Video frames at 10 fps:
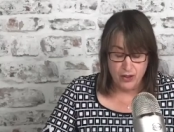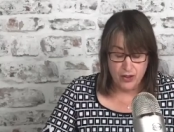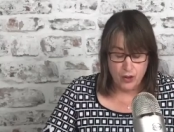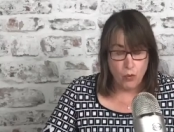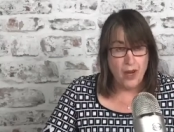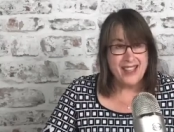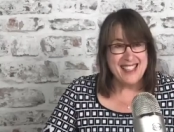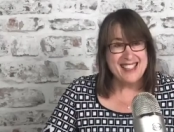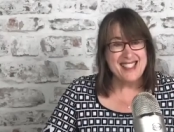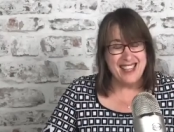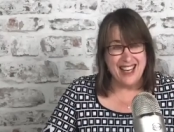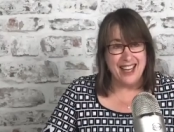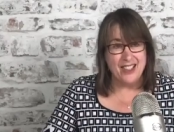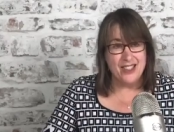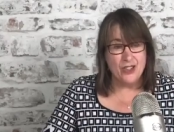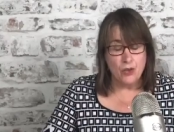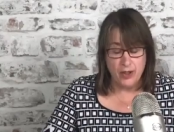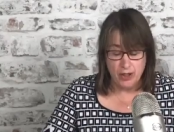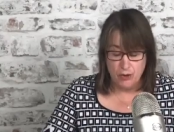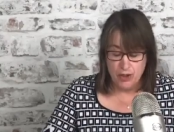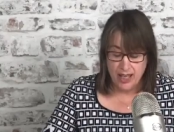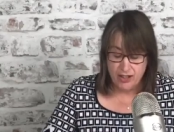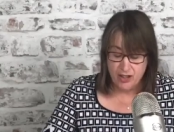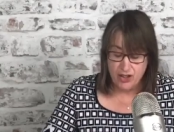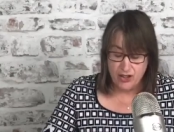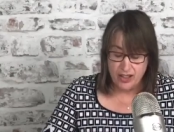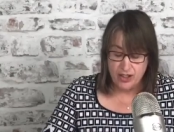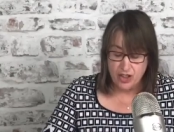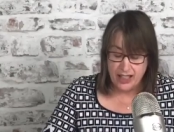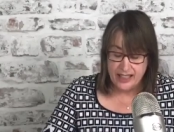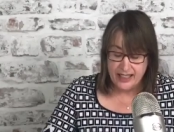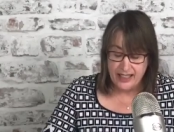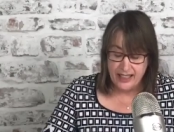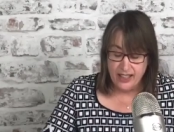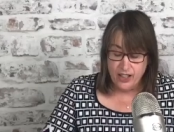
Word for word: So what is that? When you touch the cheek,